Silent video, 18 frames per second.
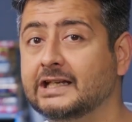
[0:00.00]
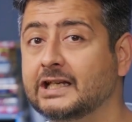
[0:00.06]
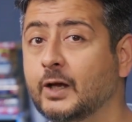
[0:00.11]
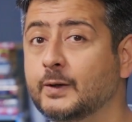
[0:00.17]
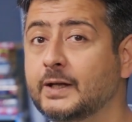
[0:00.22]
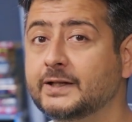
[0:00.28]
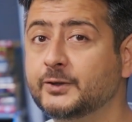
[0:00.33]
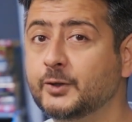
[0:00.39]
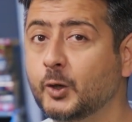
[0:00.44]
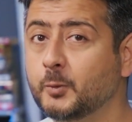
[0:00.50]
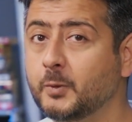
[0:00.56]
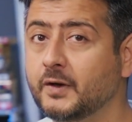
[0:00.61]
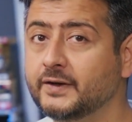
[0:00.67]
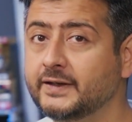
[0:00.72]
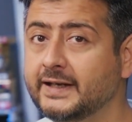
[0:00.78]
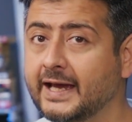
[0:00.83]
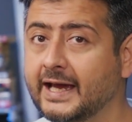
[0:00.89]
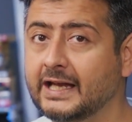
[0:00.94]
Now let's talk
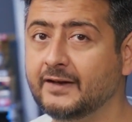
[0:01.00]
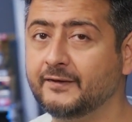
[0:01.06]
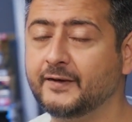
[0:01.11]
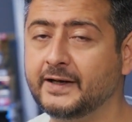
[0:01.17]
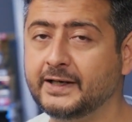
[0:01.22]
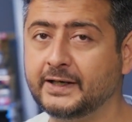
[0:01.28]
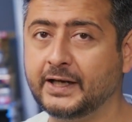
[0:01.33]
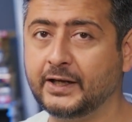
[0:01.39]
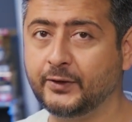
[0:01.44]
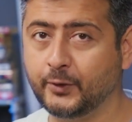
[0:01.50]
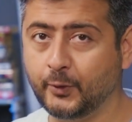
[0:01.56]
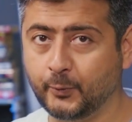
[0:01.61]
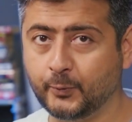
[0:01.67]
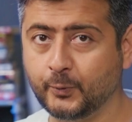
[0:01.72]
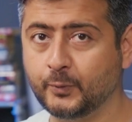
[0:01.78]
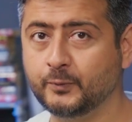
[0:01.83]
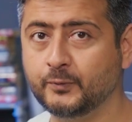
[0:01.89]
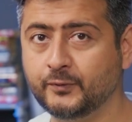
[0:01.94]
about the elephant in the
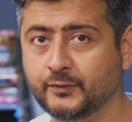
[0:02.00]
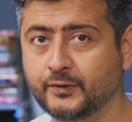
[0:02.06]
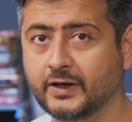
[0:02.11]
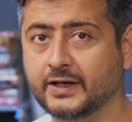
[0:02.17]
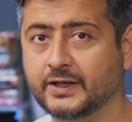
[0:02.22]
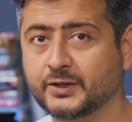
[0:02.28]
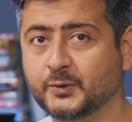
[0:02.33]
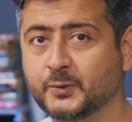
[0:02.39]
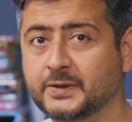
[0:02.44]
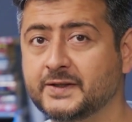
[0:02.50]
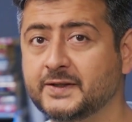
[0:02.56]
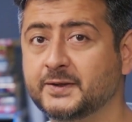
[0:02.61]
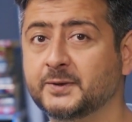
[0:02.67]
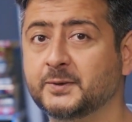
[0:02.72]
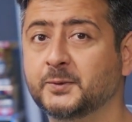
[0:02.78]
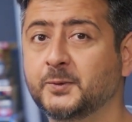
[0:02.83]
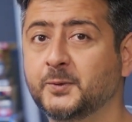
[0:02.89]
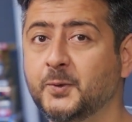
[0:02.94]
room first, which
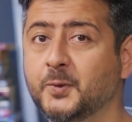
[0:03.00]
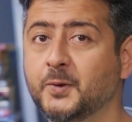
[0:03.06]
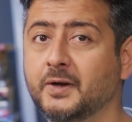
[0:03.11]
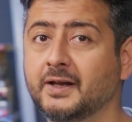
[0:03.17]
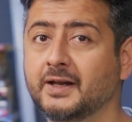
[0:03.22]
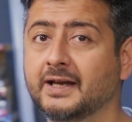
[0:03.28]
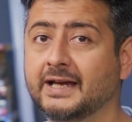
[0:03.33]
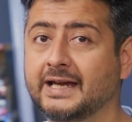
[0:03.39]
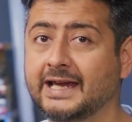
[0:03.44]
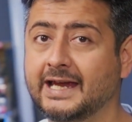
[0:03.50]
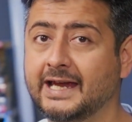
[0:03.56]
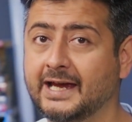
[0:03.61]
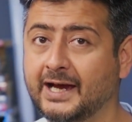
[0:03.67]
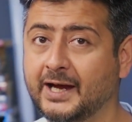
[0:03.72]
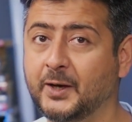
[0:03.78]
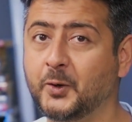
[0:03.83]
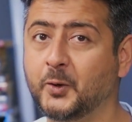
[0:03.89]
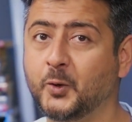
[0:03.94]
is Google
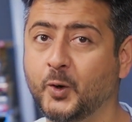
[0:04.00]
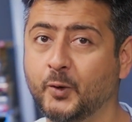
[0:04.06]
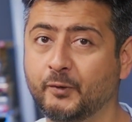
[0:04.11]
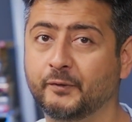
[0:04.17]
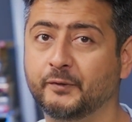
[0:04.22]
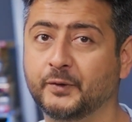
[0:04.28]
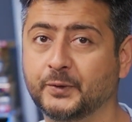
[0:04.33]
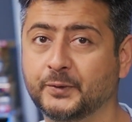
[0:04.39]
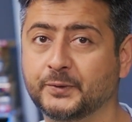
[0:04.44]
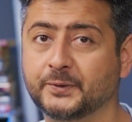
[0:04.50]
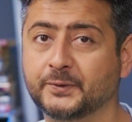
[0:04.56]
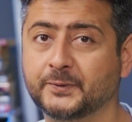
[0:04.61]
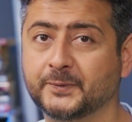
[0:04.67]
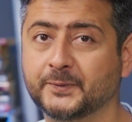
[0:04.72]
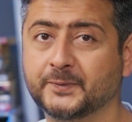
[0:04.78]
AI Overviews.